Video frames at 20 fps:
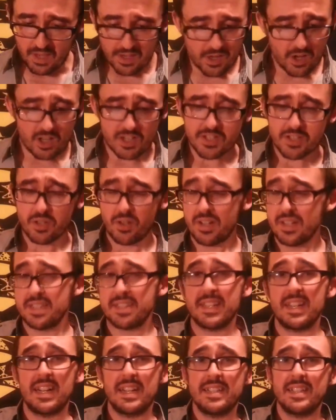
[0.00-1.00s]
And also on a
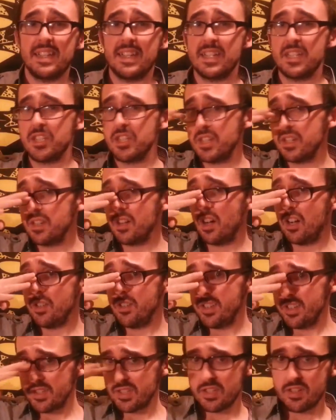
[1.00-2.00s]
side tangent, all
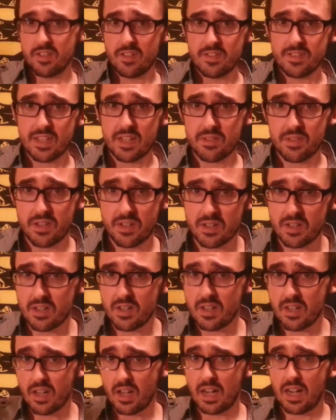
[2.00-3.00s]
you conservatives out
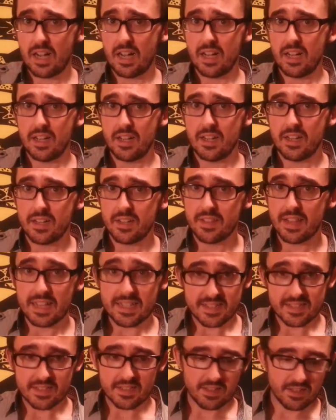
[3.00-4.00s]
there,
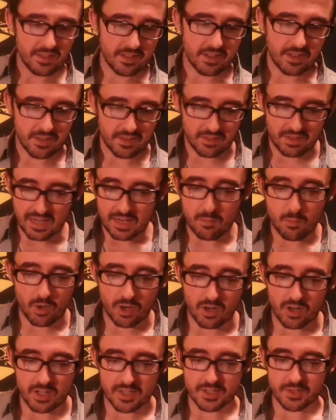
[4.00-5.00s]
that's the line
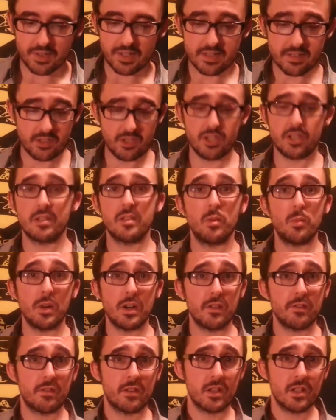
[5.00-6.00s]
one also has a general
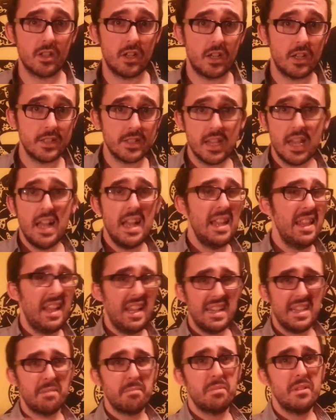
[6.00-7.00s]
welfare clause.
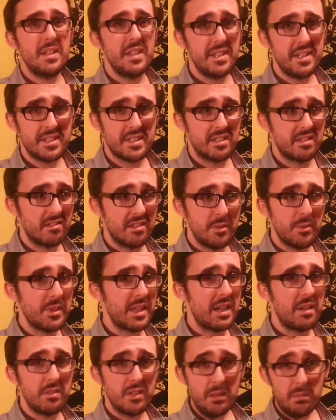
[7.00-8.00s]
I completely disagree with
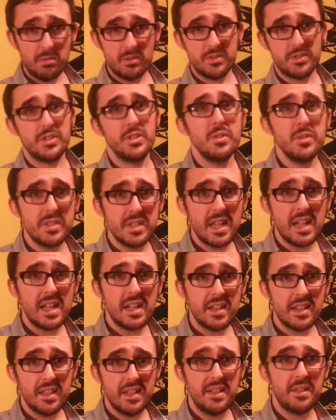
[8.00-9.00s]
how liberals use
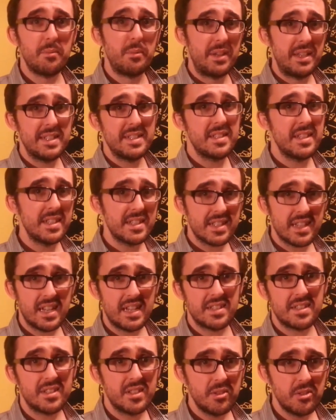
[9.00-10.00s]
that. And when they say it's
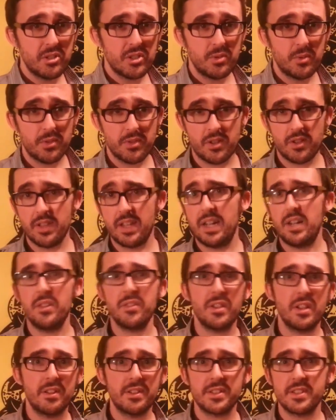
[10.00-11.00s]
constitutional with all the
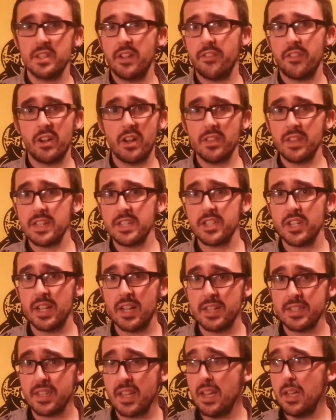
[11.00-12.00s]
healthcare stuff and all that
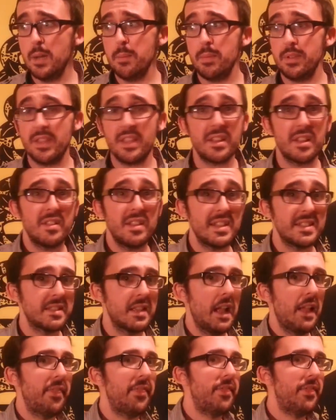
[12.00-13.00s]
jazz, but
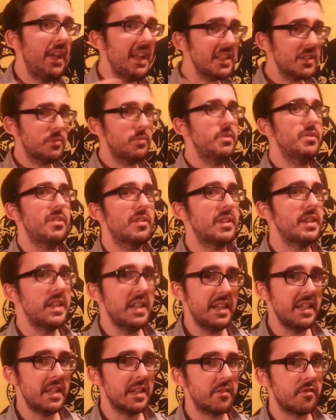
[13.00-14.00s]
nonetheless, that's where they're
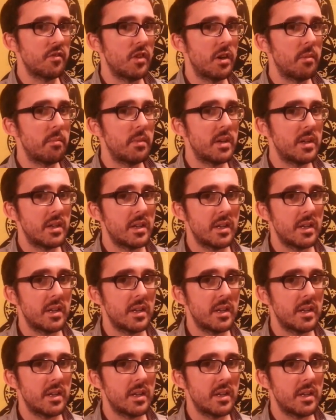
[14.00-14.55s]
getting it from.